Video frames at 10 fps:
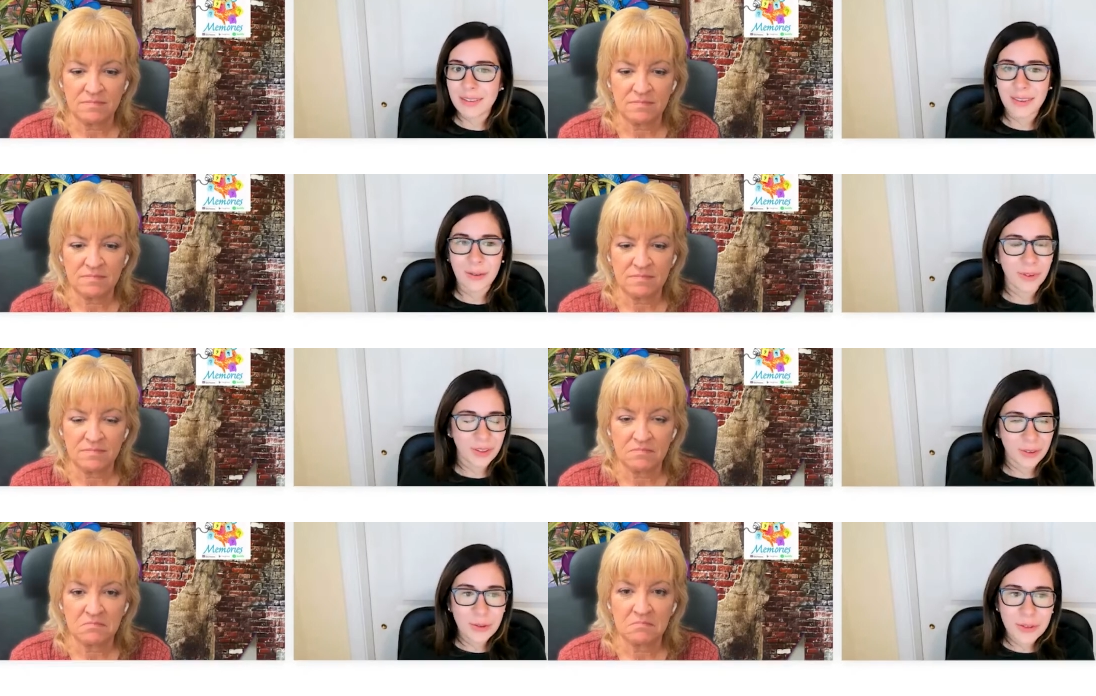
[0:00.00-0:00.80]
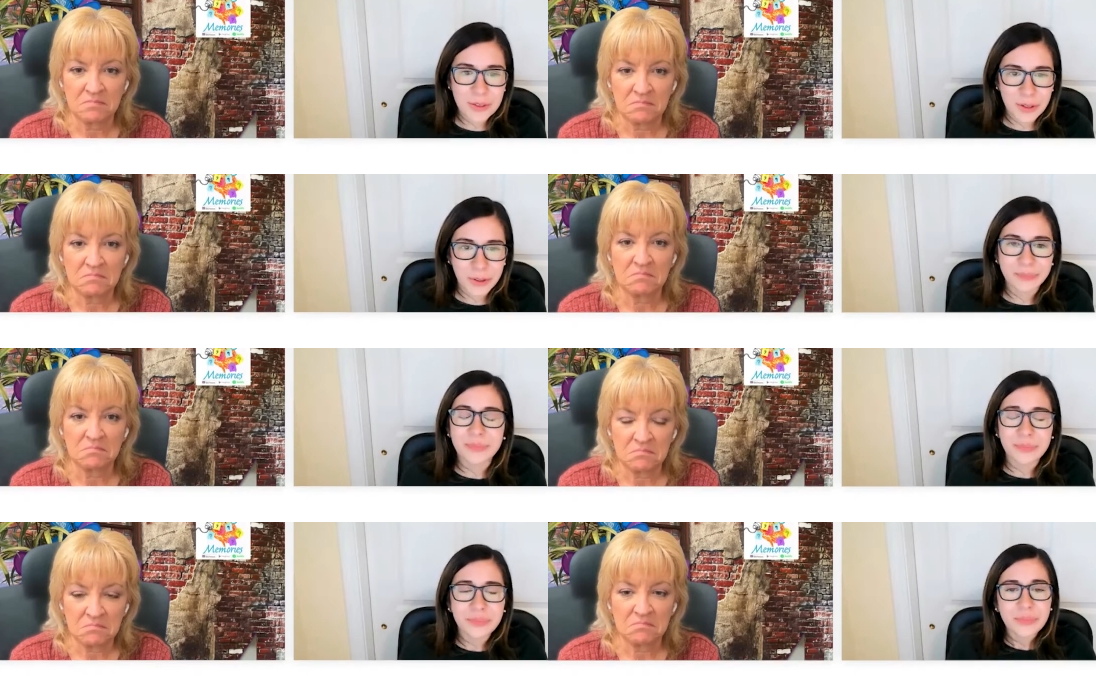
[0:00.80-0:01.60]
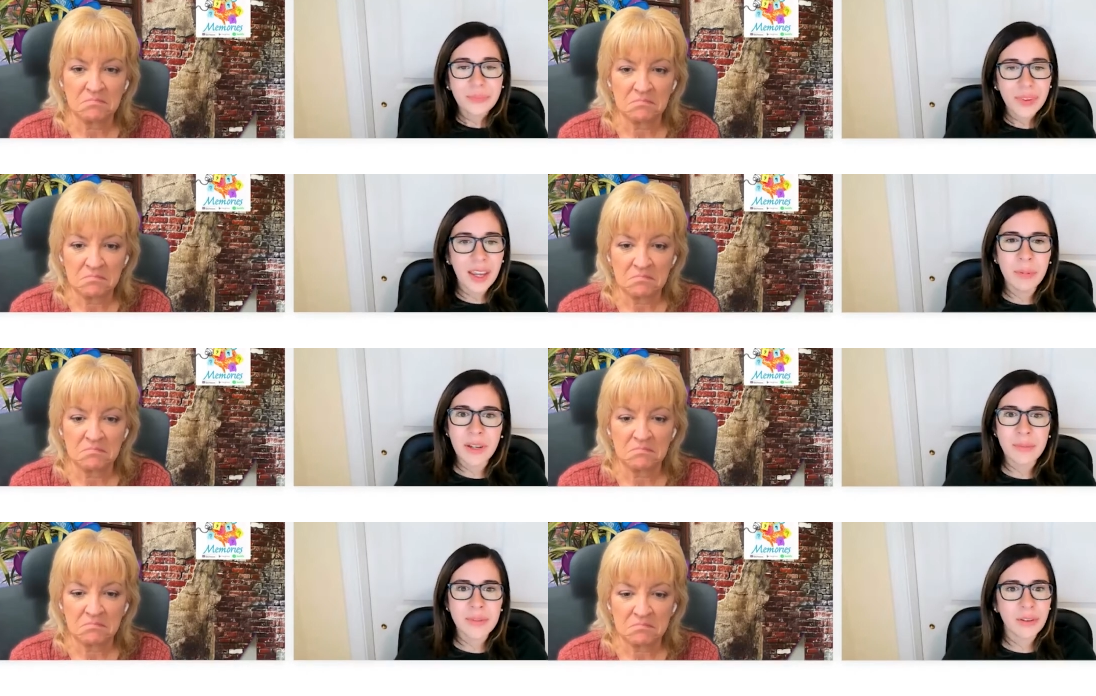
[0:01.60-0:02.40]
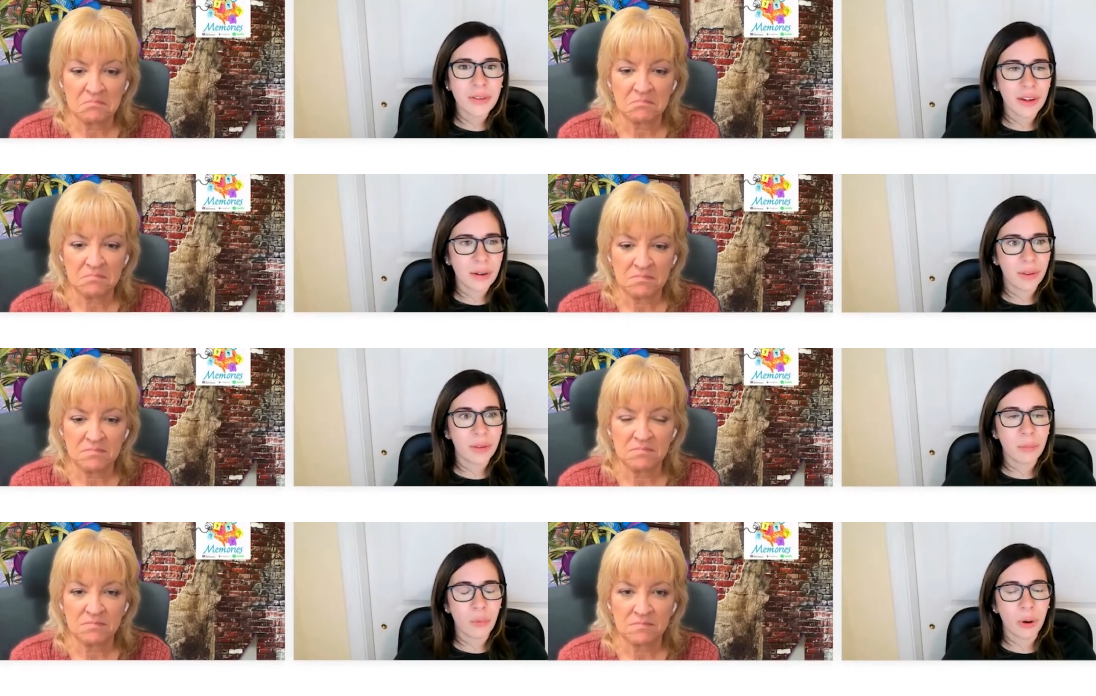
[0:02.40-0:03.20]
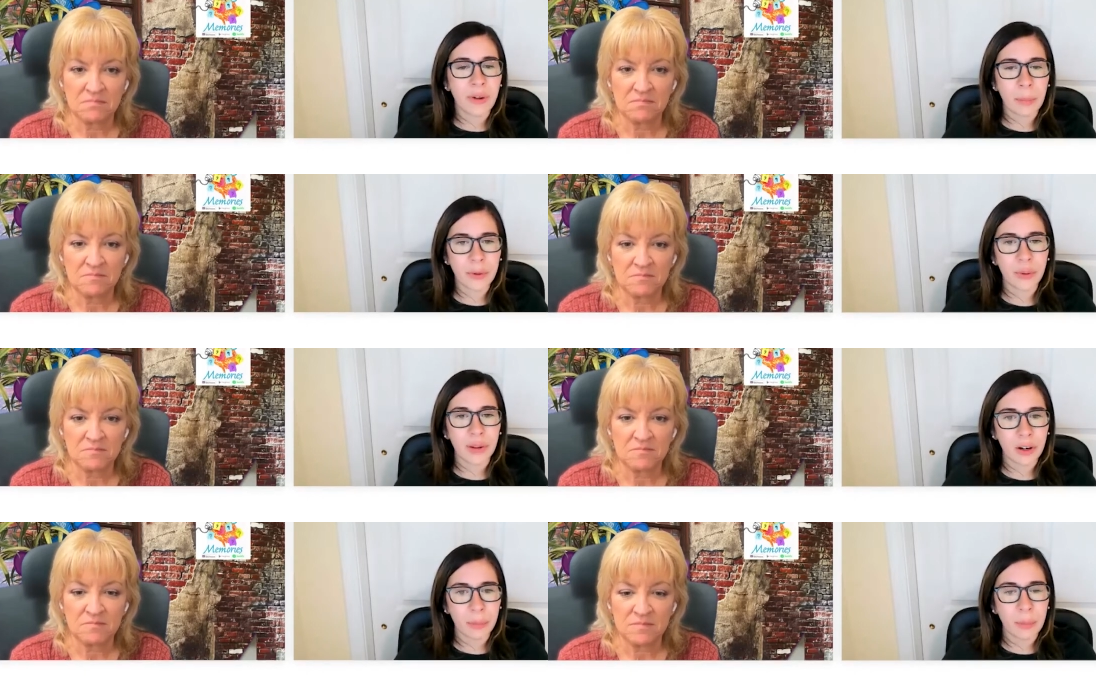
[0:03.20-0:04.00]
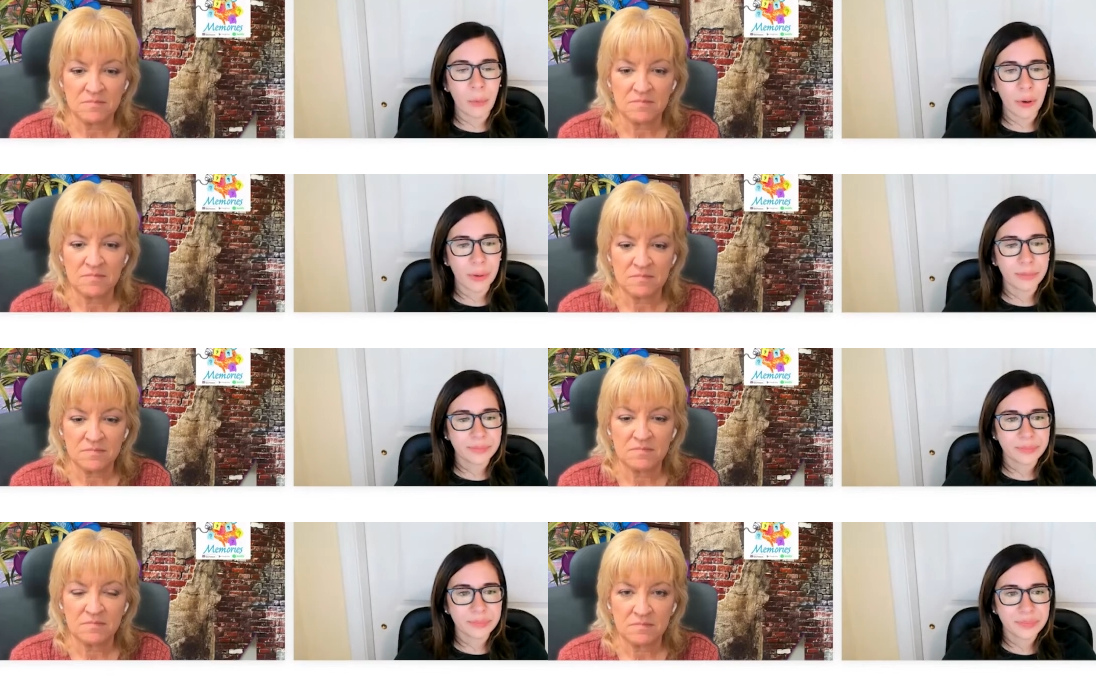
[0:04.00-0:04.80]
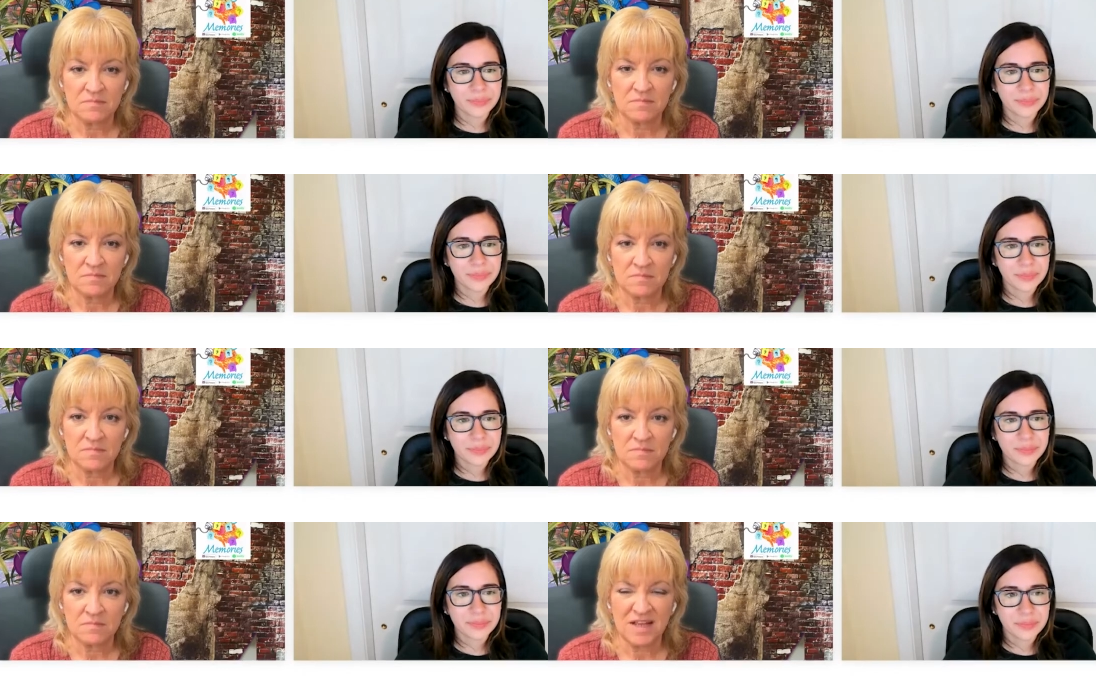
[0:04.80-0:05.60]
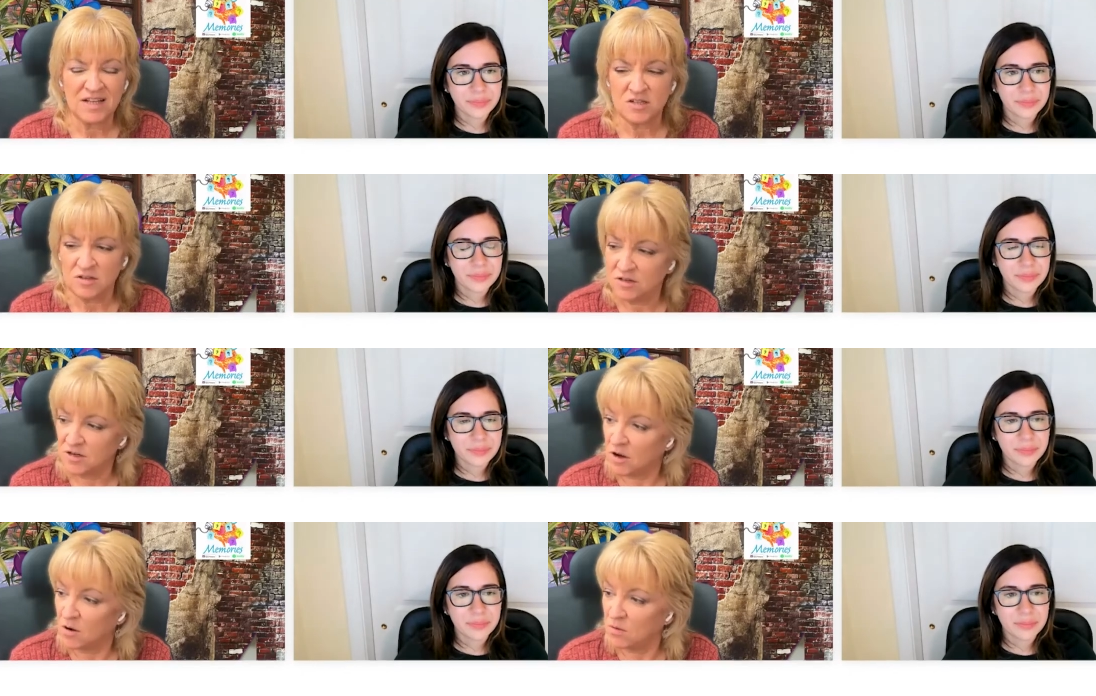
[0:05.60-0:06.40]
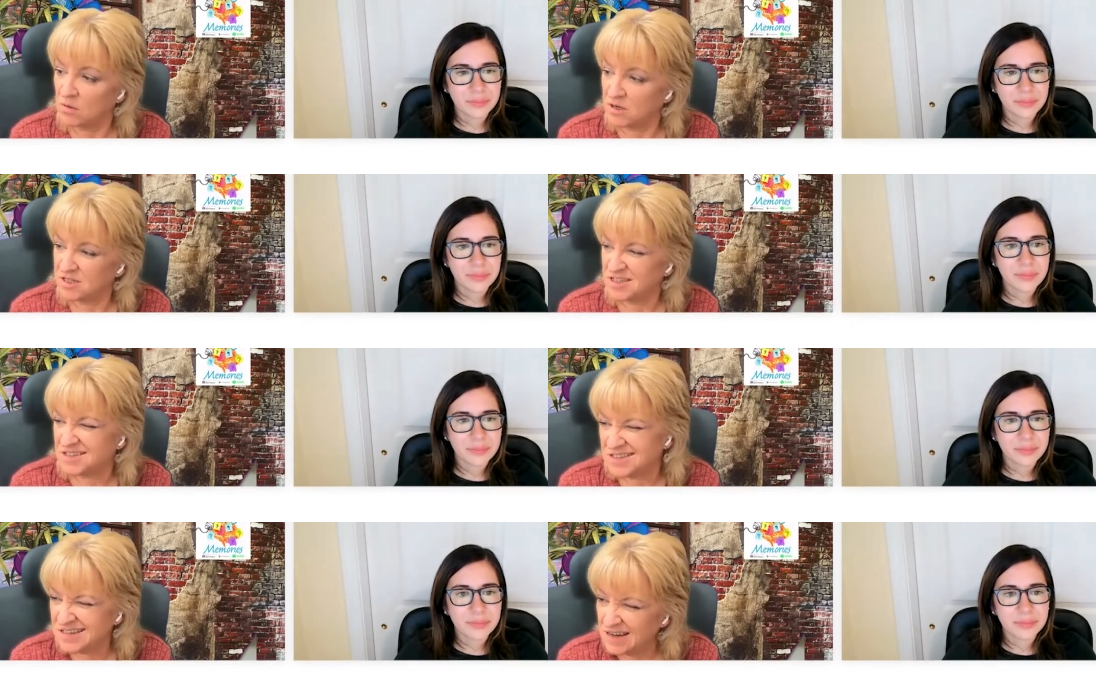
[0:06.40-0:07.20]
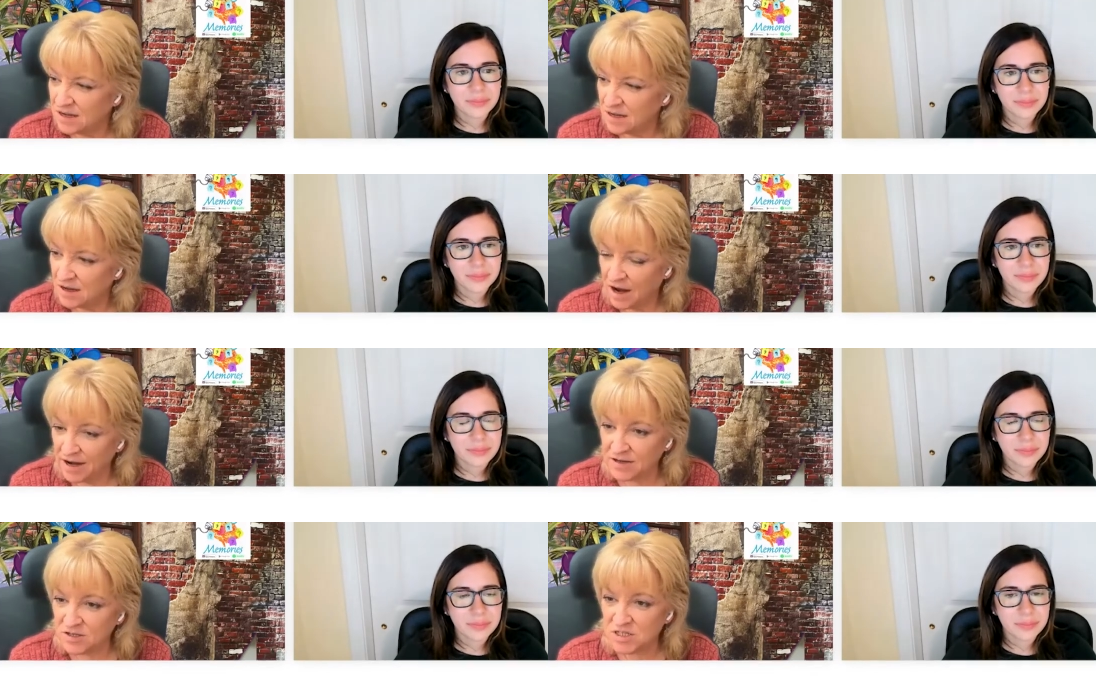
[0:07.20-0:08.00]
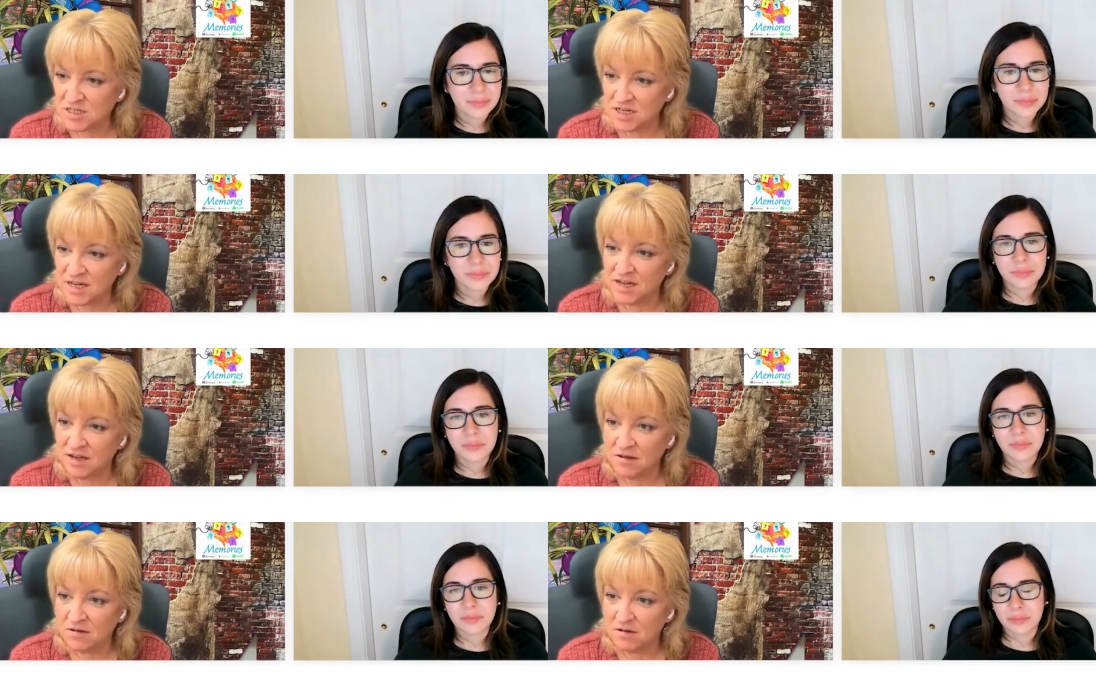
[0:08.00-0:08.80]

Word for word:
Speaker 1: than what they're used to, it becomes a little, they're warmed up to a little bit more.
Speaker 2: That's good to know because it's, I can just see